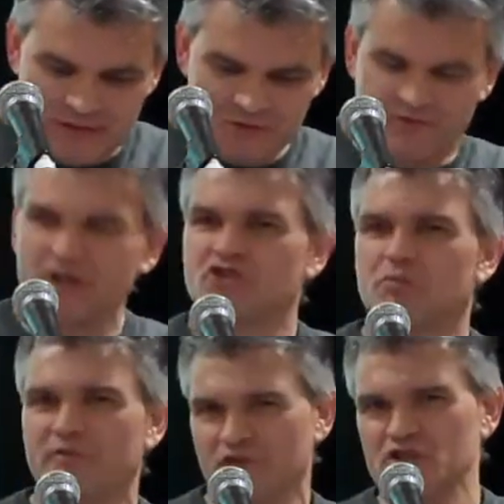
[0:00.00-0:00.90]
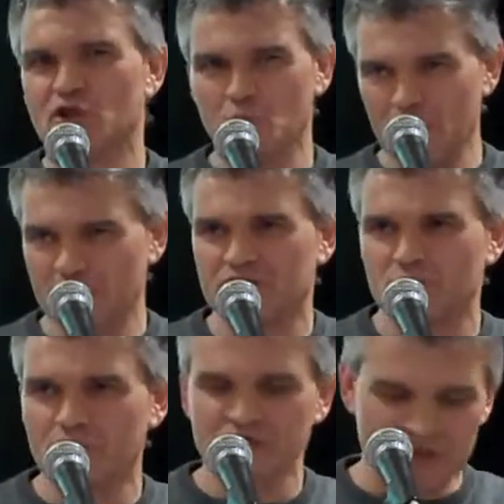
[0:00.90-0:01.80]
It was very superficial
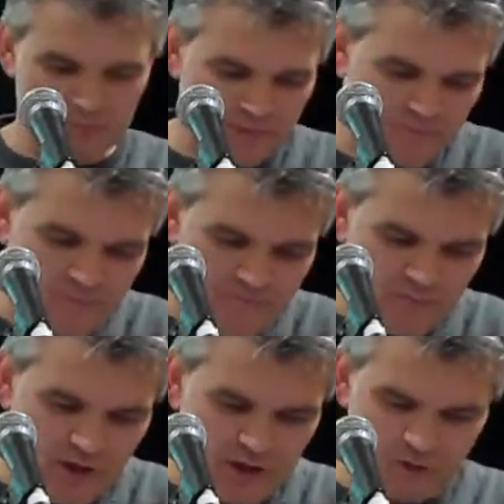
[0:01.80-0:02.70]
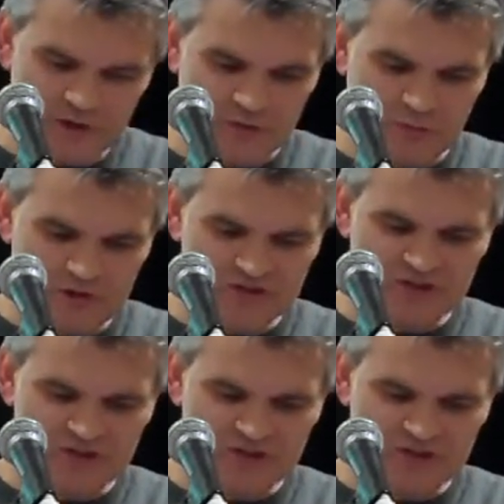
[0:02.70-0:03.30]
worship. You know, we, we